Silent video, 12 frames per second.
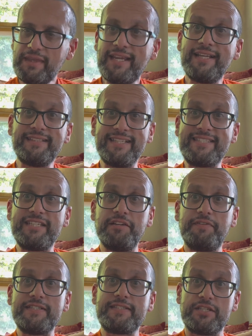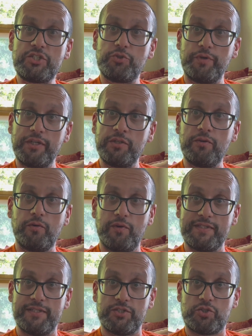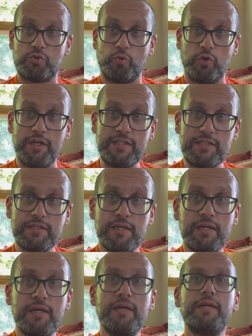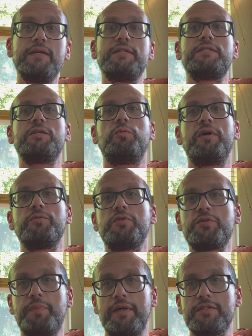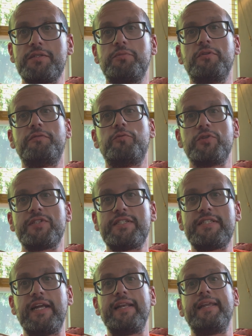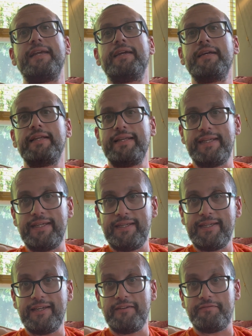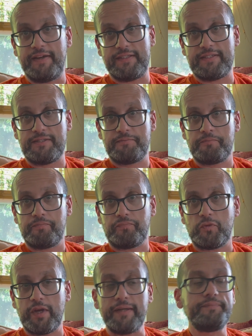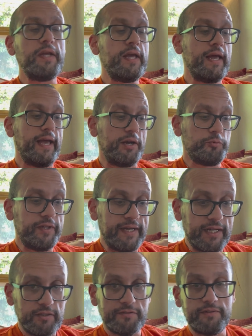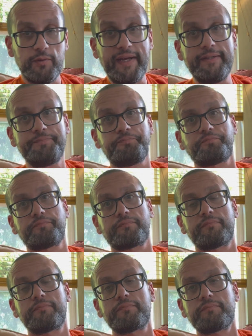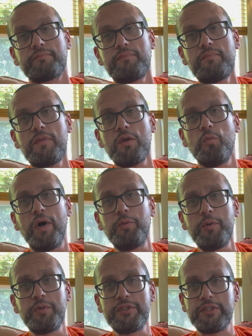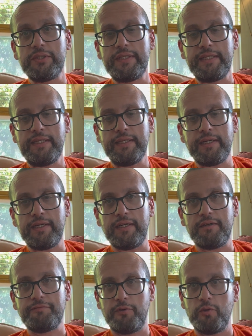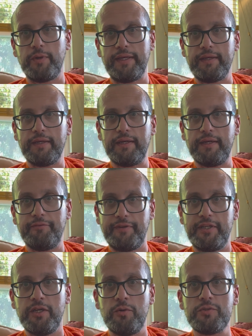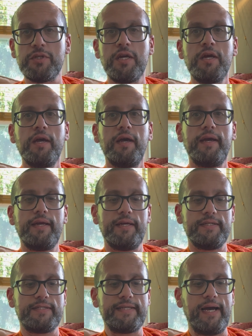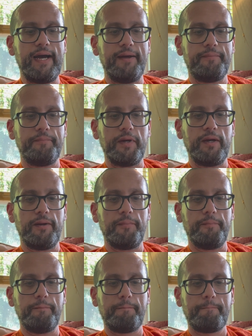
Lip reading: that serves as the trigger or as the source is the one responsible for sending the events. Okay, and with that out of the way, what we will do in the following videos is that I